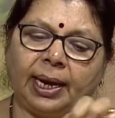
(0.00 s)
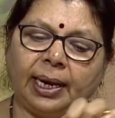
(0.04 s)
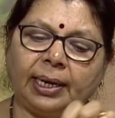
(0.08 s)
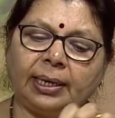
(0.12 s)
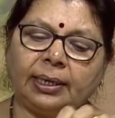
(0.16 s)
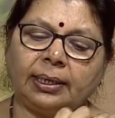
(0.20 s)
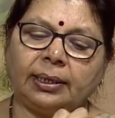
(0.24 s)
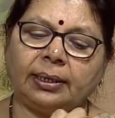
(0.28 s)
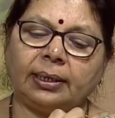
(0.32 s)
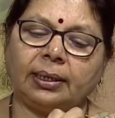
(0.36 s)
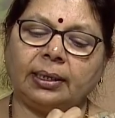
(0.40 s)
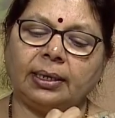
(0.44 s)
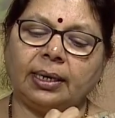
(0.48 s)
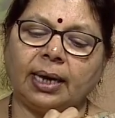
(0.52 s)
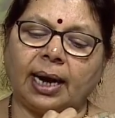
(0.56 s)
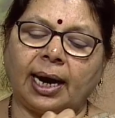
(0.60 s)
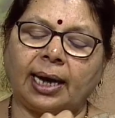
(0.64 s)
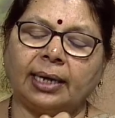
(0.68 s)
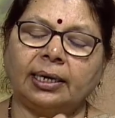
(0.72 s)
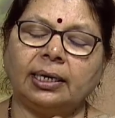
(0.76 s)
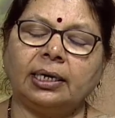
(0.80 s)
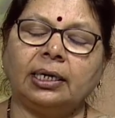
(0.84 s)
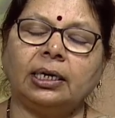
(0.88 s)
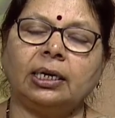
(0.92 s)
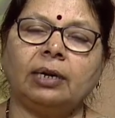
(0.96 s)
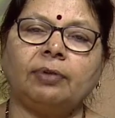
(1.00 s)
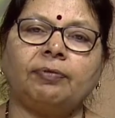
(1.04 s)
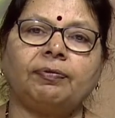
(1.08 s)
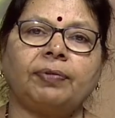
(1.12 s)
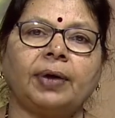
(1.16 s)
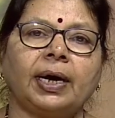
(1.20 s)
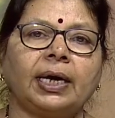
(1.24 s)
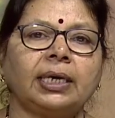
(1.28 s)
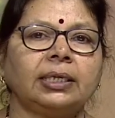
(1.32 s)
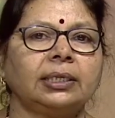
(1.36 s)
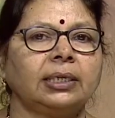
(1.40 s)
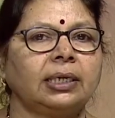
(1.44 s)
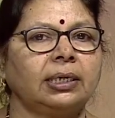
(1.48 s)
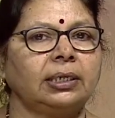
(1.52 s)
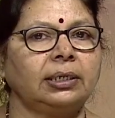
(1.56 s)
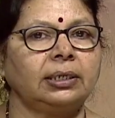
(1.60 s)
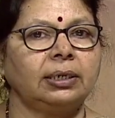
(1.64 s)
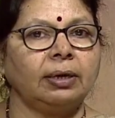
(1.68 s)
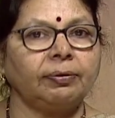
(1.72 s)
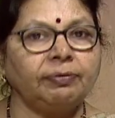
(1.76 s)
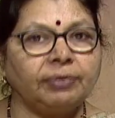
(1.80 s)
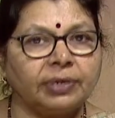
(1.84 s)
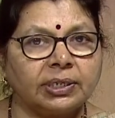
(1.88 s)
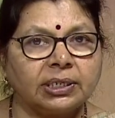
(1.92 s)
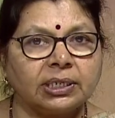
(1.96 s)
and identifying the
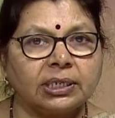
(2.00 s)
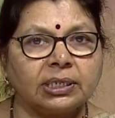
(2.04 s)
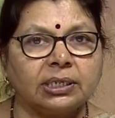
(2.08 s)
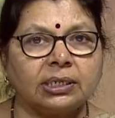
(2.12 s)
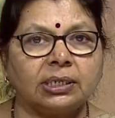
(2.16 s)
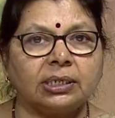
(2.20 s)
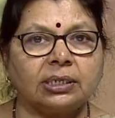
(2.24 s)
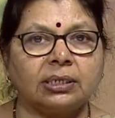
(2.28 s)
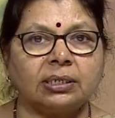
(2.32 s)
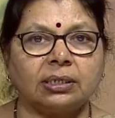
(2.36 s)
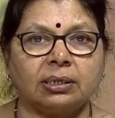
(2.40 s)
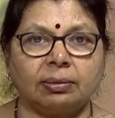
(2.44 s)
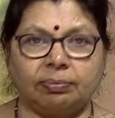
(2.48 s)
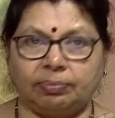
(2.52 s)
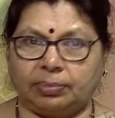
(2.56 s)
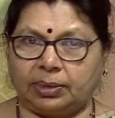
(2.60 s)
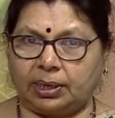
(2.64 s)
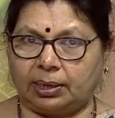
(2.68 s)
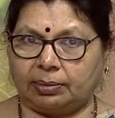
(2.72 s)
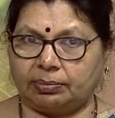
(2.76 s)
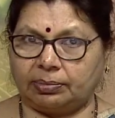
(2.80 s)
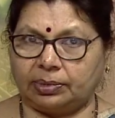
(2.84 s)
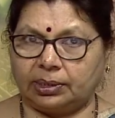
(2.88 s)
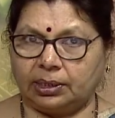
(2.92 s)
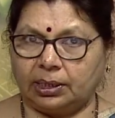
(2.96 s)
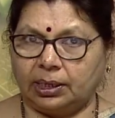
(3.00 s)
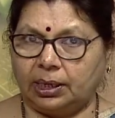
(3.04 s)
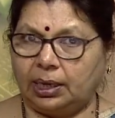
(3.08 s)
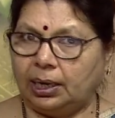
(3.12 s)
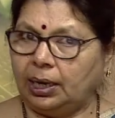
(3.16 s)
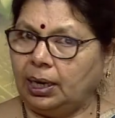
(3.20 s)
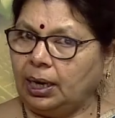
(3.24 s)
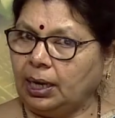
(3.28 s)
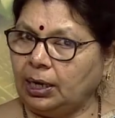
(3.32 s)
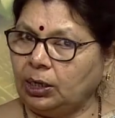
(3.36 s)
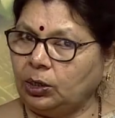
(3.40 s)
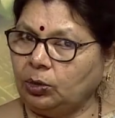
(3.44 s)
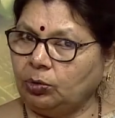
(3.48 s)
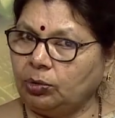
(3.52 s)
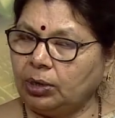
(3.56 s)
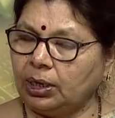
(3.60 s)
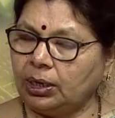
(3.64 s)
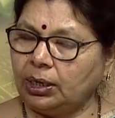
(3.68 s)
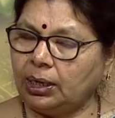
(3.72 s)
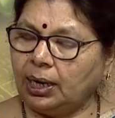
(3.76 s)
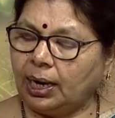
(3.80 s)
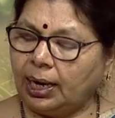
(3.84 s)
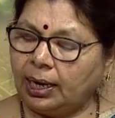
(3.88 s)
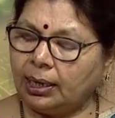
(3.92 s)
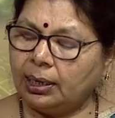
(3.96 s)
deficiency symptoms and you
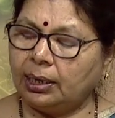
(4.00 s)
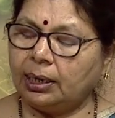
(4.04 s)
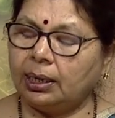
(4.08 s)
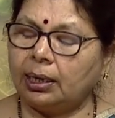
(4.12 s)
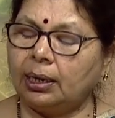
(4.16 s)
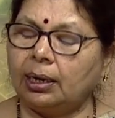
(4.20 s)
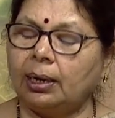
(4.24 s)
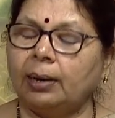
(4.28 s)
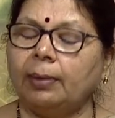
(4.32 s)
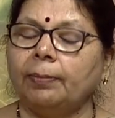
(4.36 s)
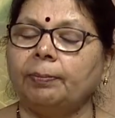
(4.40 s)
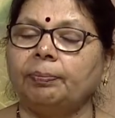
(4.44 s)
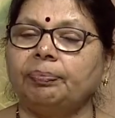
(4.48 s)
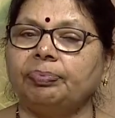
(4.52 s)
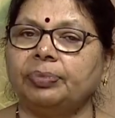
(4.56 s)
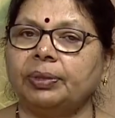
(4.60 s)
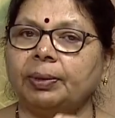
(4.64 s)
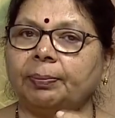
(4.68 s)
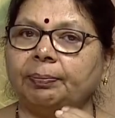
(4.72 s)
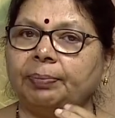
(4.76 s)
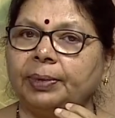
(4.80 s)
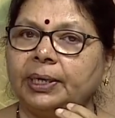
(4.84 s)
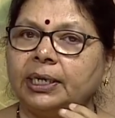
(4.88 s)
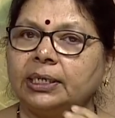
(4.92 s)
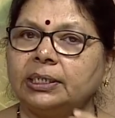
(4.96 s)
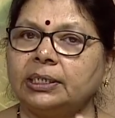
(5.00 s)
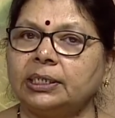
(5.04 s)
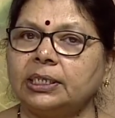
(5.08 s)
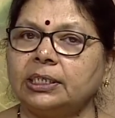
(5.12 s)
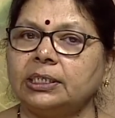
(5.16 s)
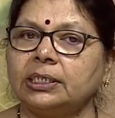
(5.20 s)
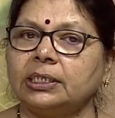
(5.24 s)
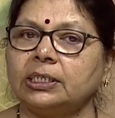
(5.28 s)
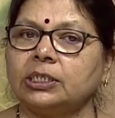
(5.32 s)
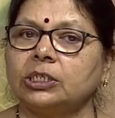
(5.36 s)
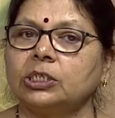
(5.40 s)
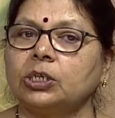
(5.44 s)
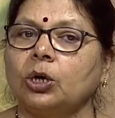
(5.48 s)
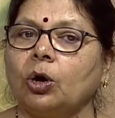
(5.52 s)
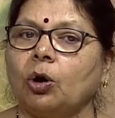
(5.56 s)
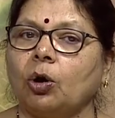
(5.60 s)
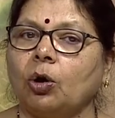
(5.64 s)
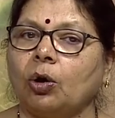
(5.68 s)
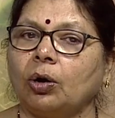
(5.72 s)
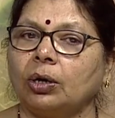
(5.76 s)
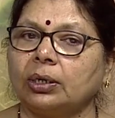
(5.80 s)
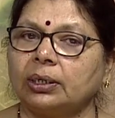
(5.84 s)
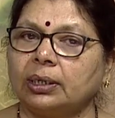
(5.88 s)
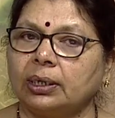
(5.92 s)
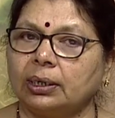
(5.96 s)
can handle the patients
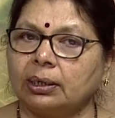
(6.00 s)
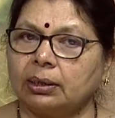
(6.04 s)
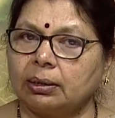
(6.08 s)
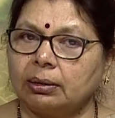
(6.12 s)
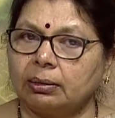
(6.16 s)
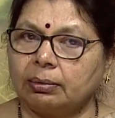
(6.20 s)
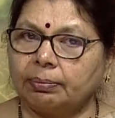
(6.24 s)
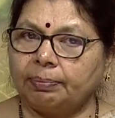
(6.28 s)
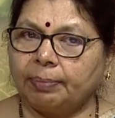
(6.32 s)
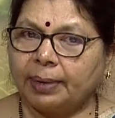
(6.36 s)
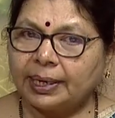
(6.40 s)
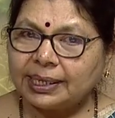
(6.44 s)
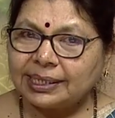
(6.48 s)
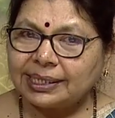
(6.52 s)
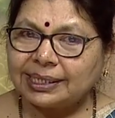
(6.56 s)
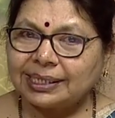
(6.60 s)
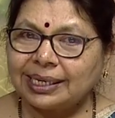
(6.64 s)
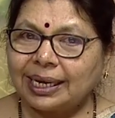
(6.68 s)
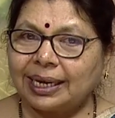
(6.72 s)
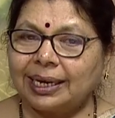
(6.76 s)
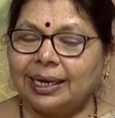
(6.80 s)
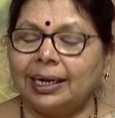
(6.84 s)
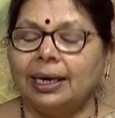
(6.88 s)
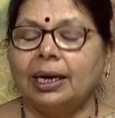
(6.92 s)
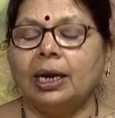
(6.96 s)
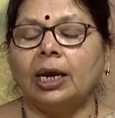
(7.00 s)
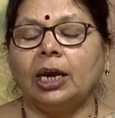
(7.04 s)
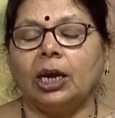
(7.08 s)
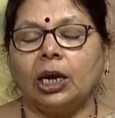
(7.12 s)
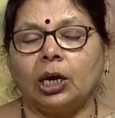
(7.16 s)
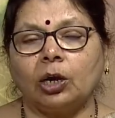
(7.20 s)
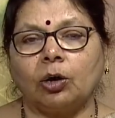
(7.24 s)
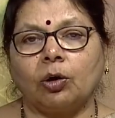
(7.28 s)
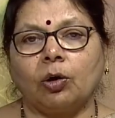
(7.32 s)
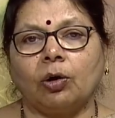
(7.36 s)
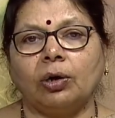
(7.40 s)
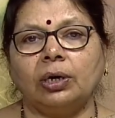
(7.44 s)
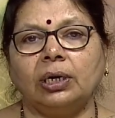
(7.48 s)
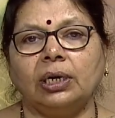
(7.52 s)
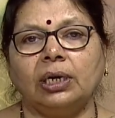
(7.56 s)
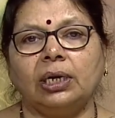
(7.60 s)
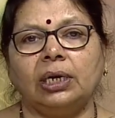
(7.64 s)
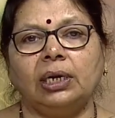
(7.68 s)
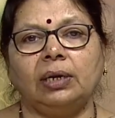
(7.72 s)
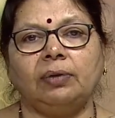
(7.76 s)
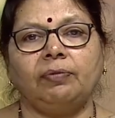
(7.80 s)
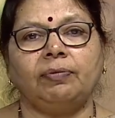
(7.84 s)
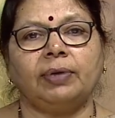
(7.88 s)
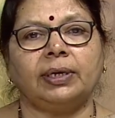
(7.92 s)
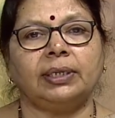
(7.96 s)
or the person
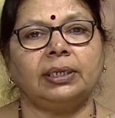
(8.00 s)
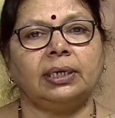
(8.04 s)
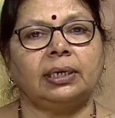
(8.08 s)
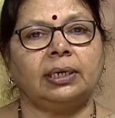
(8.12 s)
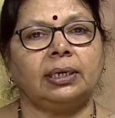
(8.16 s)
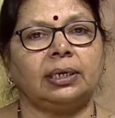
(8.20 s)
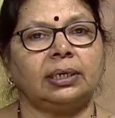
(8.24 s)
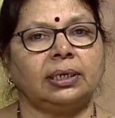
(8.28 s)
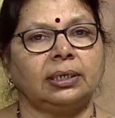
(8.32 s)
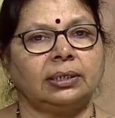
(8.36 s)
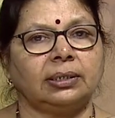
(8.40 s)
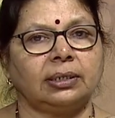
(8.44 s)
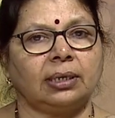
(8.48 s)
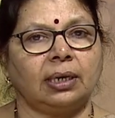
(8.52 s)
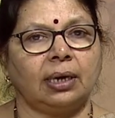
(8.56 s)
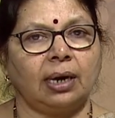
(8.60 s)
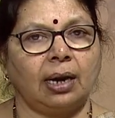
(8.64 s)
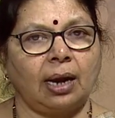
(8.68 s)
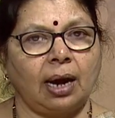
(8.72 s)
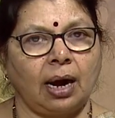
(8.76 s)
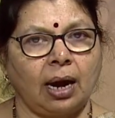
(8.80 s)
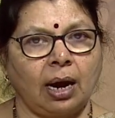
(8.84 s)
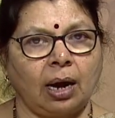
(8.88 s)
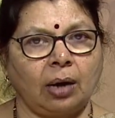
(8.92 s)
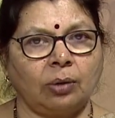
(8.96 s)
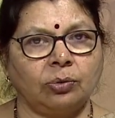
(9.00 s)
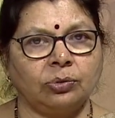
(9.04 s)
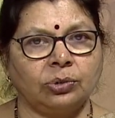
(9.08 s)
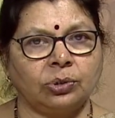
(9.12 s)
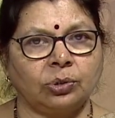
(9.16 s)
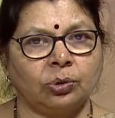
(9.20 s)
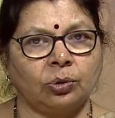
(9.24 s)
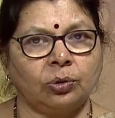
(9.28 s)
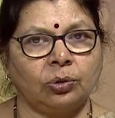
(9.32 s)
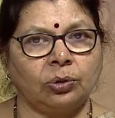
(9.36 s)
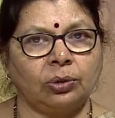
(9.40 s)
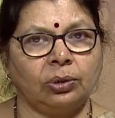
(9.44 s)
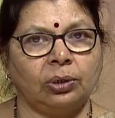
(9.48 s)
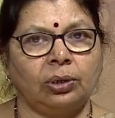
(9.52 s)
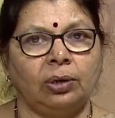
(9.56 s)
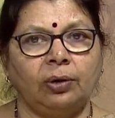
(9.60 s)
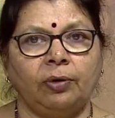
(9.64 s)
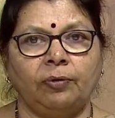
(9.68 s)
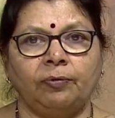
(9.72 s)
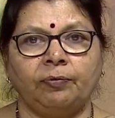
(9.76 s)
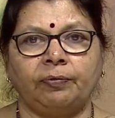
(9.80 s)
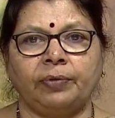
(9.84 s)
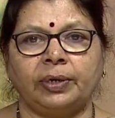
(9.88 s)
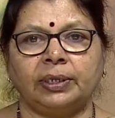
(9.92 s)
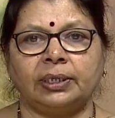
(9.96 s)
accordingly whether it is in a household,
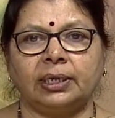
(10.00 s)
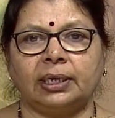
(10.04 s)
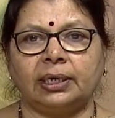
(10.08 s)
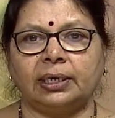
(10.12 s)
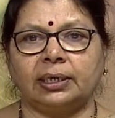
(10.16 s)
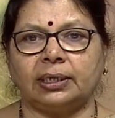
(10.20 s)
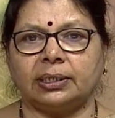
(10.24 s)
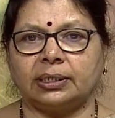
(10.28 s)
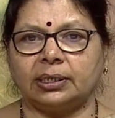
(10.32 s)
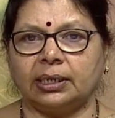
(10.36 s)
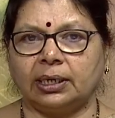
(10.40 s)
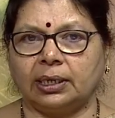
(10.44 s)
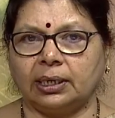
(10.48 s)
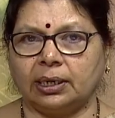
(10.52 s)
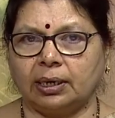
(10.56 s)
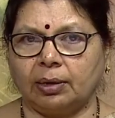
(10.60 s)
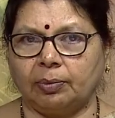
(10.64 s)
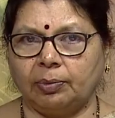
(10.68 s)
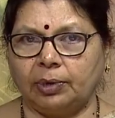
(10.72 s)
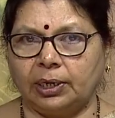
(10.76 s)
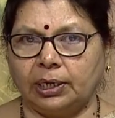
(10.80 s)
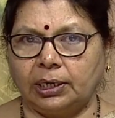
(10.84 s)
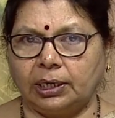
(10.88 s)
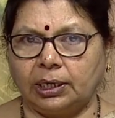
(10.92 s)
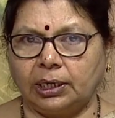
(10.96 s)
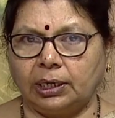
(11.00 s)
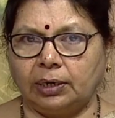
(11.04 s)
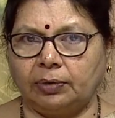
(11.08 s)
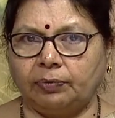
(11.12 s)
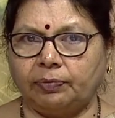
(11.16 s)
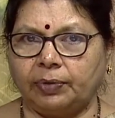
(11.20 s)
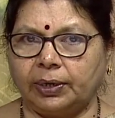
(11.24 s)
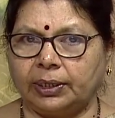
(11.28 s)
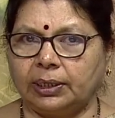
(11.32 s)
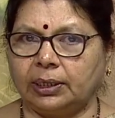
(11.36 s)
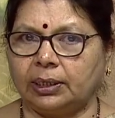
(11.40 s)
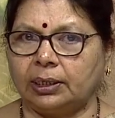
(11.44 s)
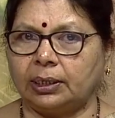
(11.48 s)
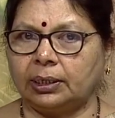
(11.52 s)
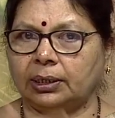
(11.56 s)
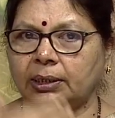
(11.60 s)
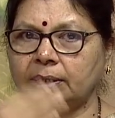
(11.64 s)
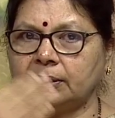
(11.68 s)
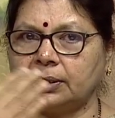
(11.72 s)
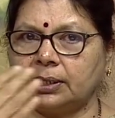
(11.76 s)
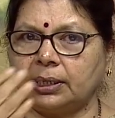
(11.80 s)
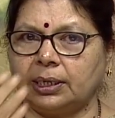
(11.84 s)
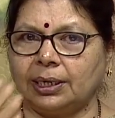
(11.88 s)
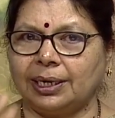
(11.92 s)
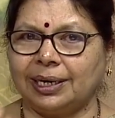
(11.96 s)
whether it is in community, whether it
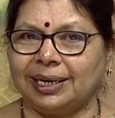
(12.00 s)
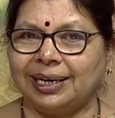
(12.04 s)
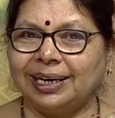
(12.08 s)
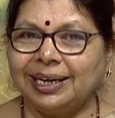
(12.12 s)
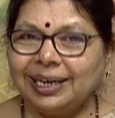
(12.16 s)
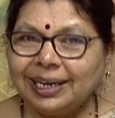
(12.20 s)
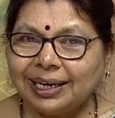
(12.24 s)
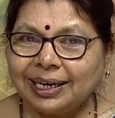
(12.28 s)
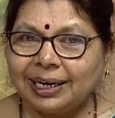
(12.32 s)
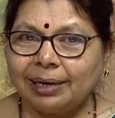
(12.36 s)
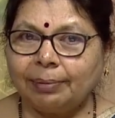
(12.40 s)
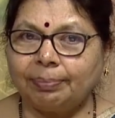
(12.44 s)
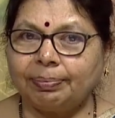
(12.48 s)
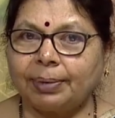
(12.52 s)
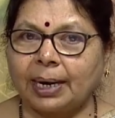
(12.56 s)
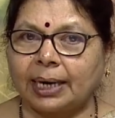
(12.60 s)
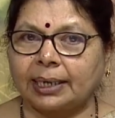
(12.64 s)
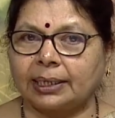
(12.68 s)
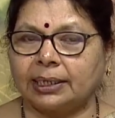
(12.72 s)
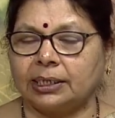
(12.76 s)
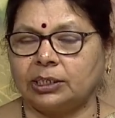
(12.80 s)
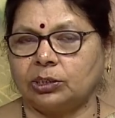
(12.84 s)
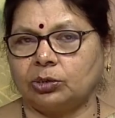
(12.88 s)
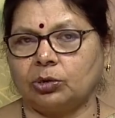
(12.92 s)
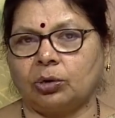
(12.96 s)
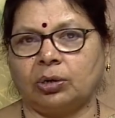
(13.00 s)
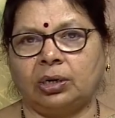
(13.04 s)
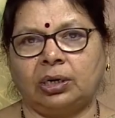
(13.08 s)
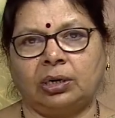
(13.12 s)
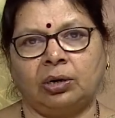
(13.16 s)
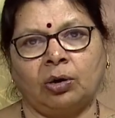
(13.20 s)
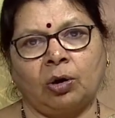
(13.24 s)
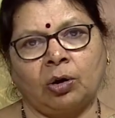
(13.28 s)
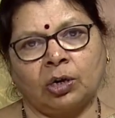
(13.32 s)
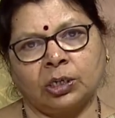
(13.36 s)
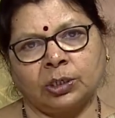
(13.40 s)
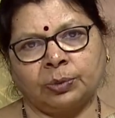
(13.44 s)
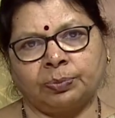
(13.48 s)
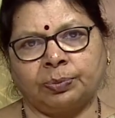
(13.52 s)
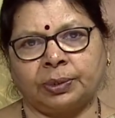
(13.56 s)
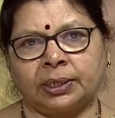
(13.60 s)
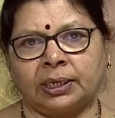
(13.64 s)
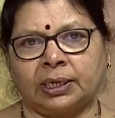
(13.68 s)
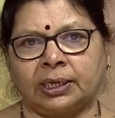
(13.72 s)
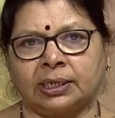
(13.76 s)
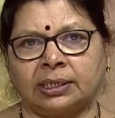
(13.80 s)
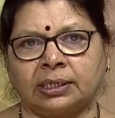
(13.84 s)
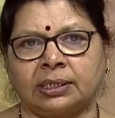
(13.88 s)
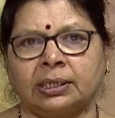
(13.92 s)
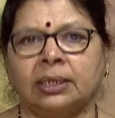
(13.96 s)
is in clinical practice or in
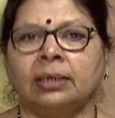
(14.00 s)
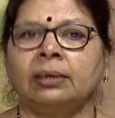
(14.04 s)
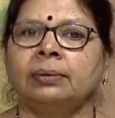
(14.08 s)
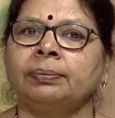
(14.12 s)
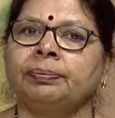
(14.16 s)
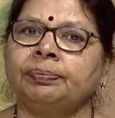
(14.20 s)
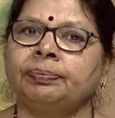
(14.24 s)
hospitals.